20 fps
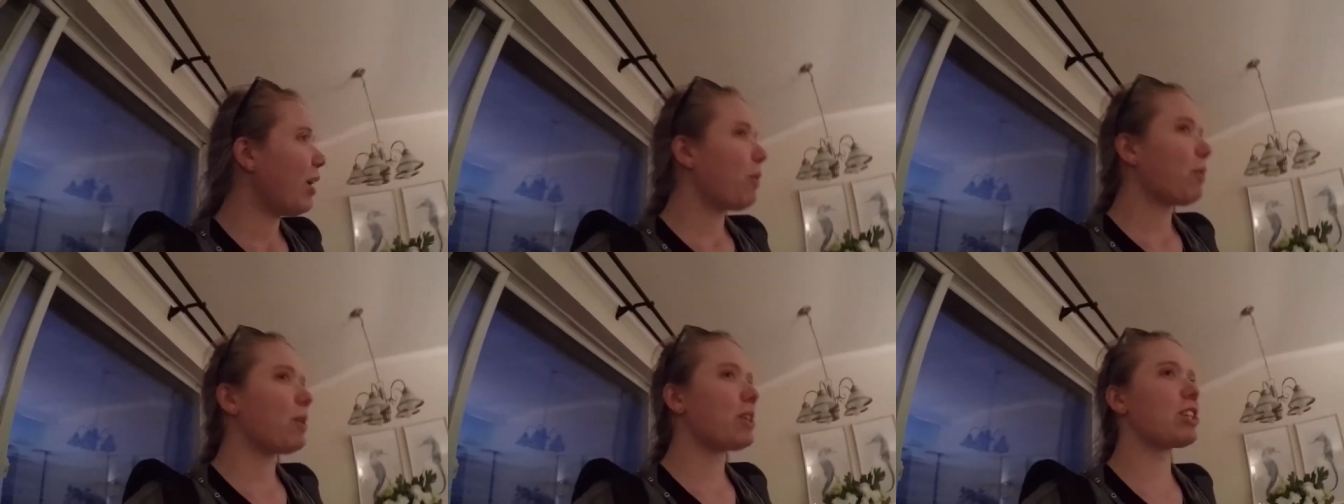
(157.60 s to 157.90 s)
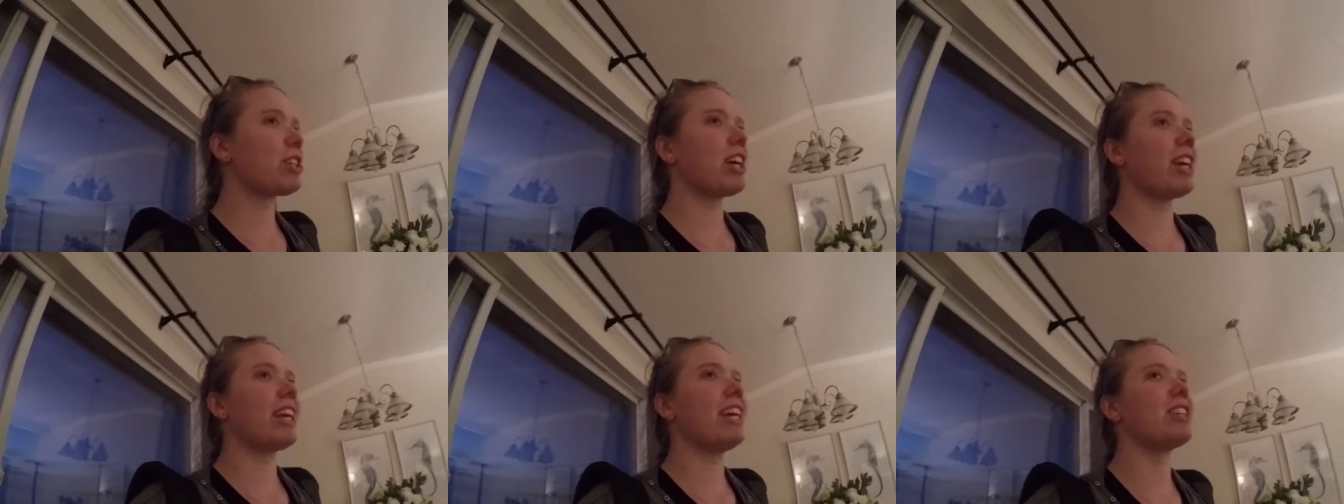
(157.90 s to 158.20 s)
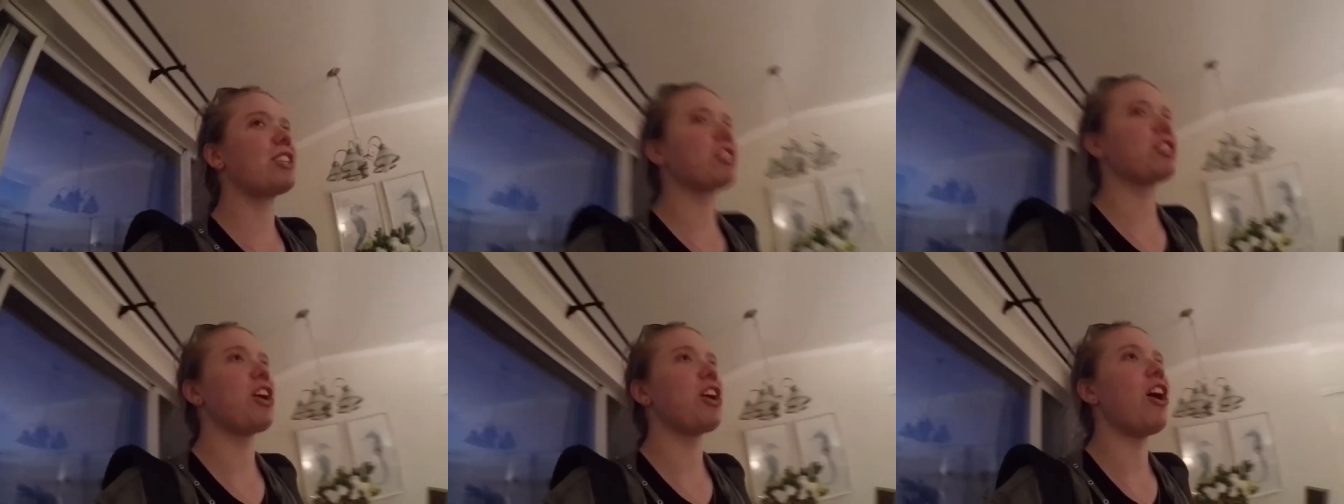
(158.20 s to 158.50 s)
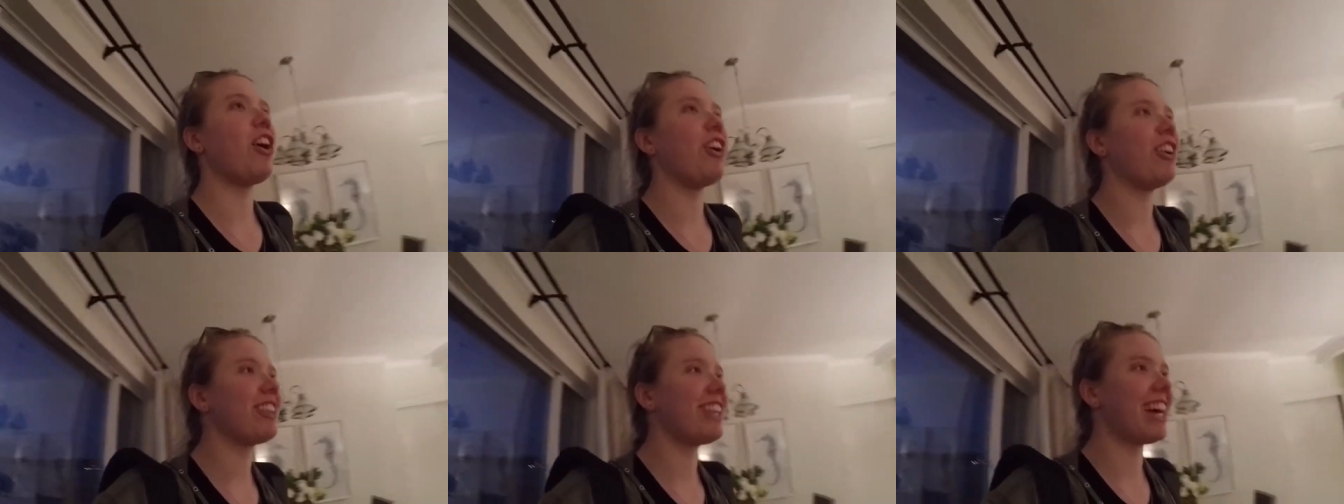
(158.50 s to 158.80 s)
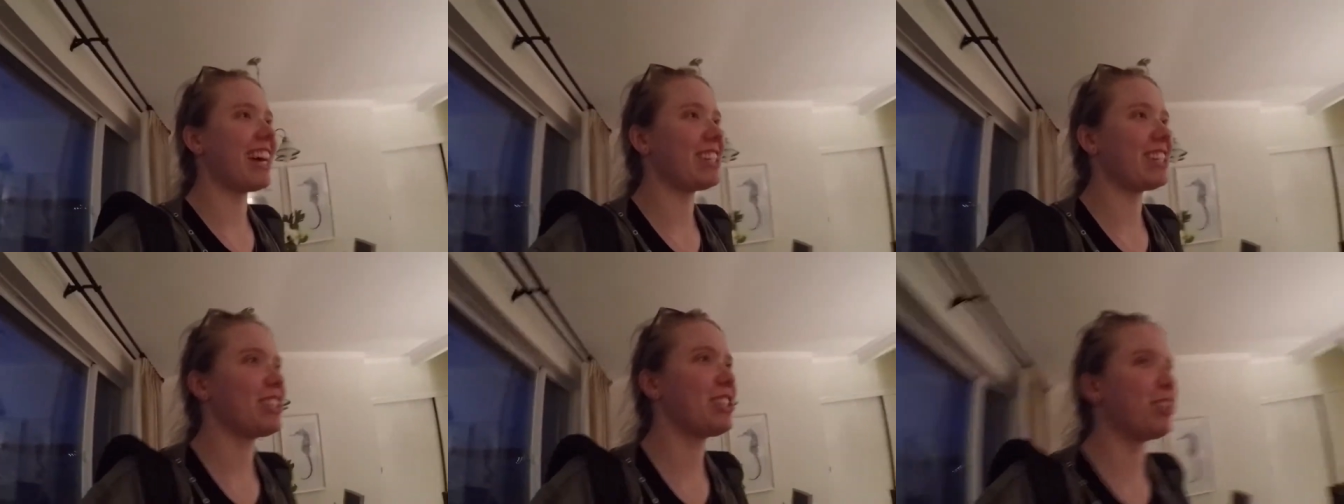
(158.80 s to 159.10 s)
We just, he just hauled oh,
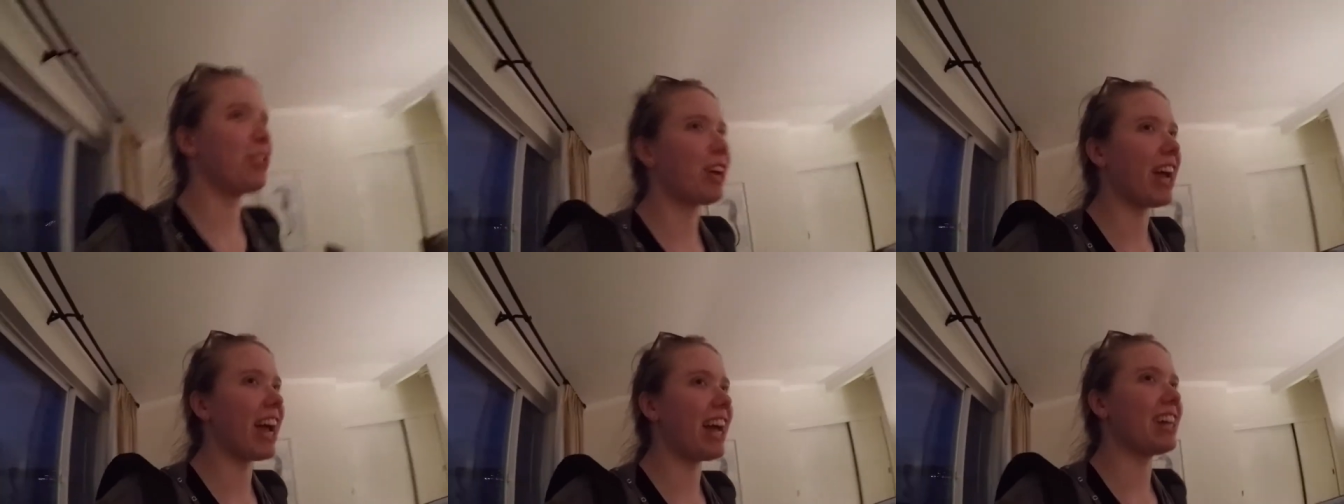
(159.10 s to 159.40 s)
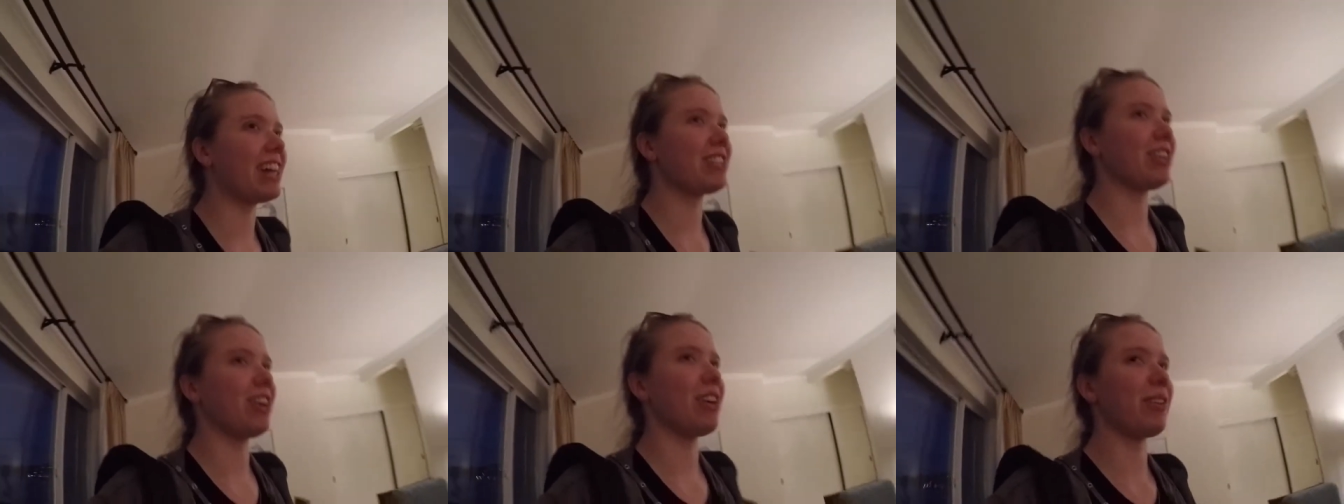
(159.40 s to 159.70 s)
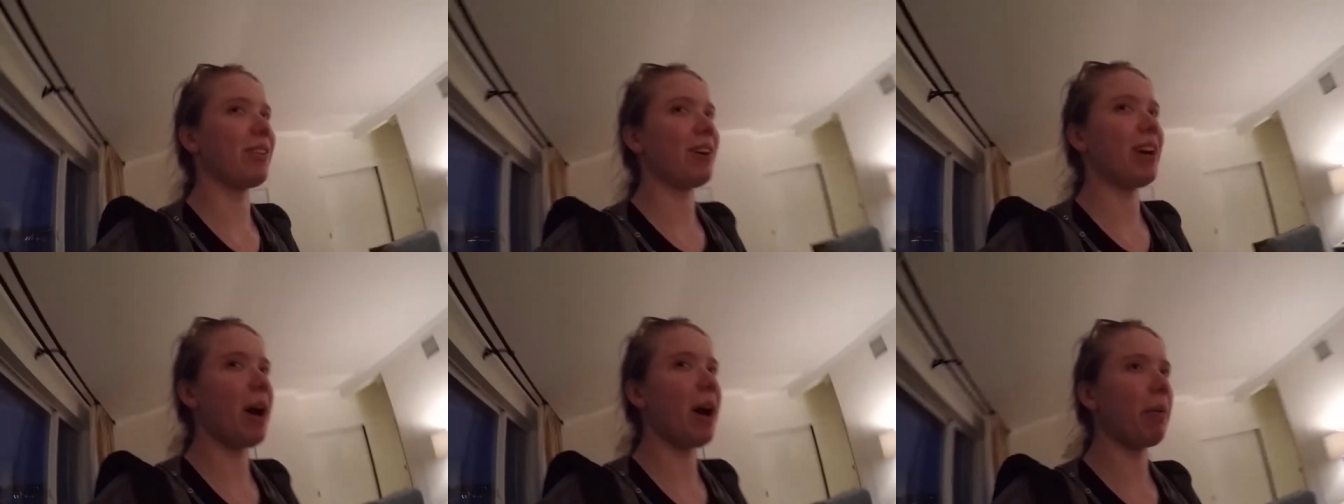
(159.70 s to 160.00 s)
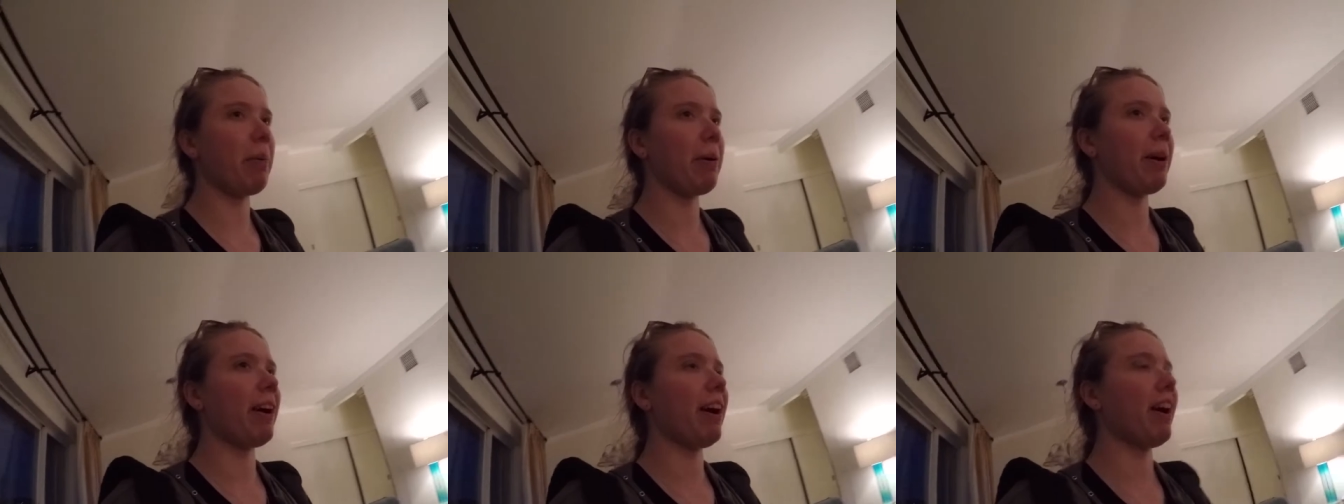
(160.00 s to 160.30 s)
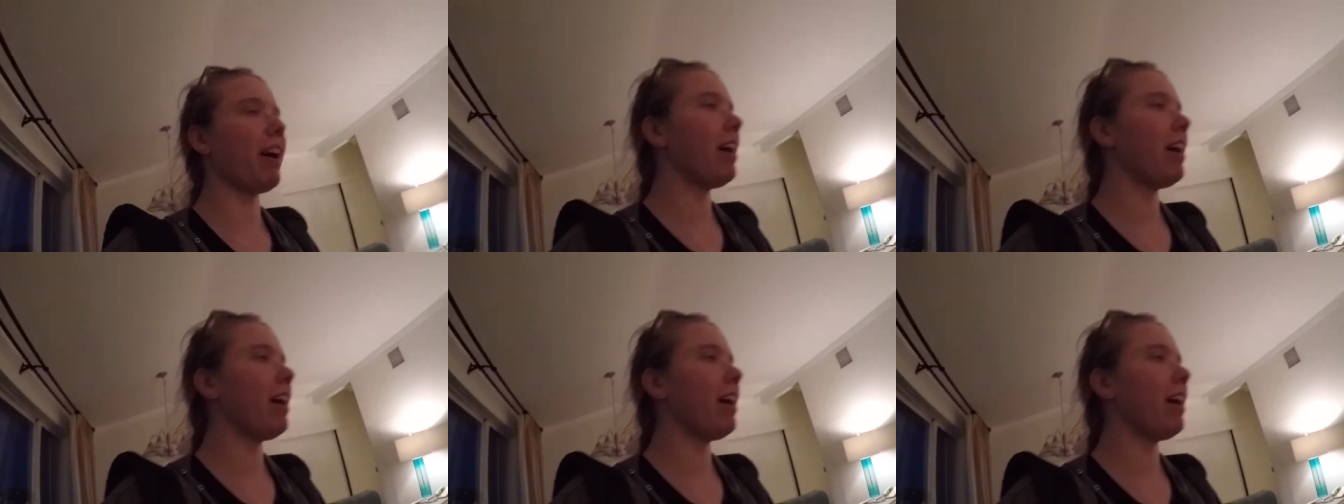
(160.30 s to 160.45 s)
that so suitcase all the way up here.